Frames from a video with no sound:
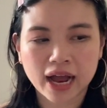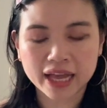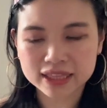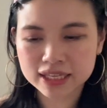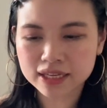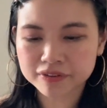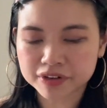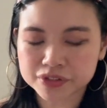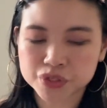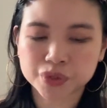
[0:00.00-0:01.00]
I think I've
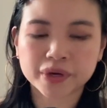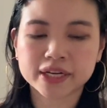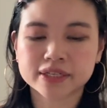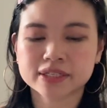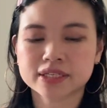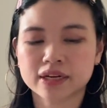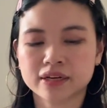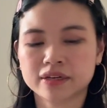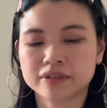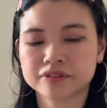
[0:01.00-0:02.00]
heard stories
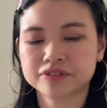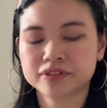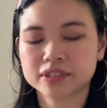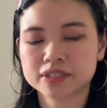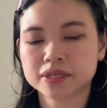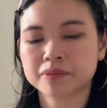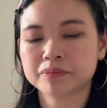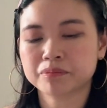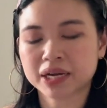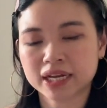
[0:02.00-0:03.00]
of some
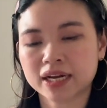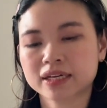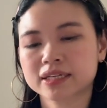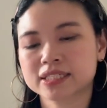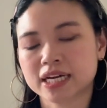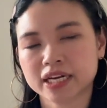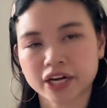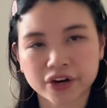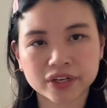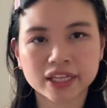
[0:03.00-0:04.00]
mangaka dying
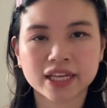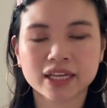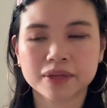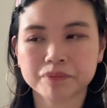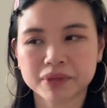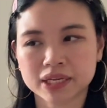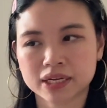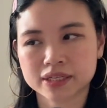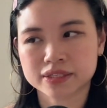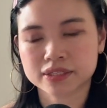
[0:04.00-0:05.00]
early
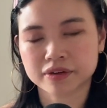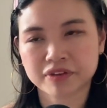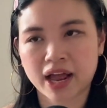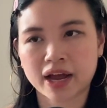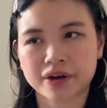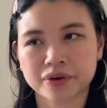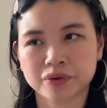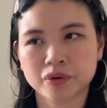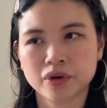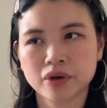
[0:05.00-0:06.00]
because of how
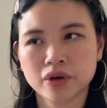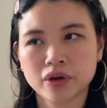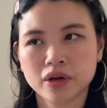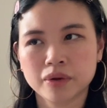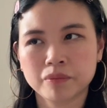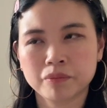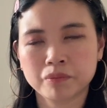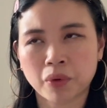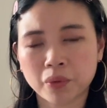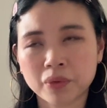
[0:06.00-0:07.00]

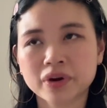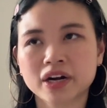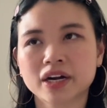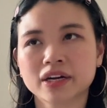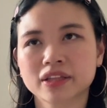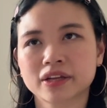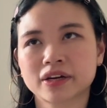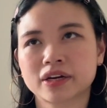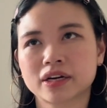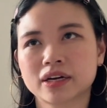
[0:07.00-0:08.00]
poor
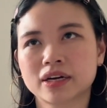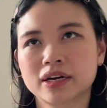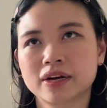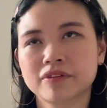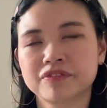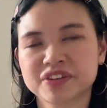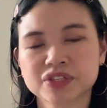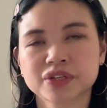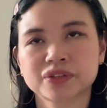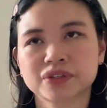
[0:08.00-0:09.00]
their
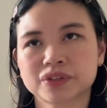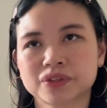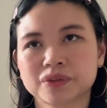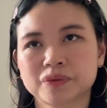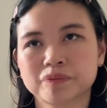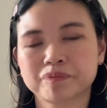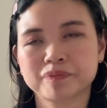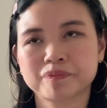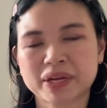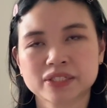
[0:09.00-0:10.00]
physical,
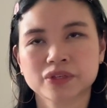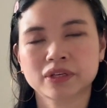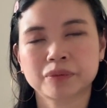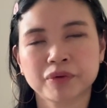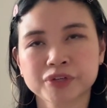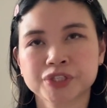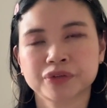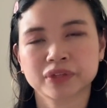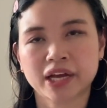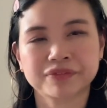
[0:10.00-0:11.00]
mental, and
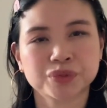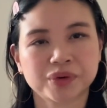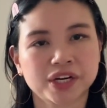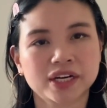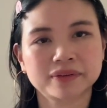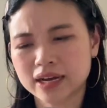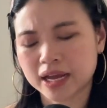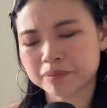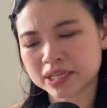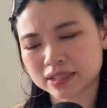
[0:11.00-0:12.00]
emotional lives were. I
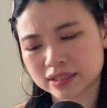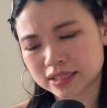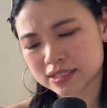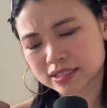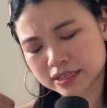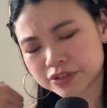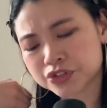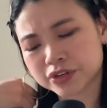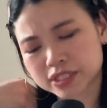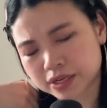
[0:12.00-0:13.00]
mean, this
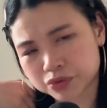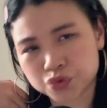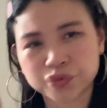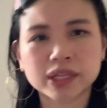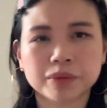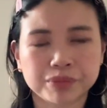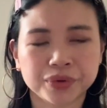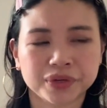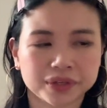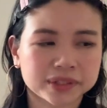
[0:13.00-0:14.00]
industry sounds really
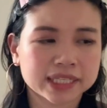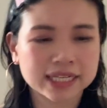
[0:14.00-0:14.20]
brutal.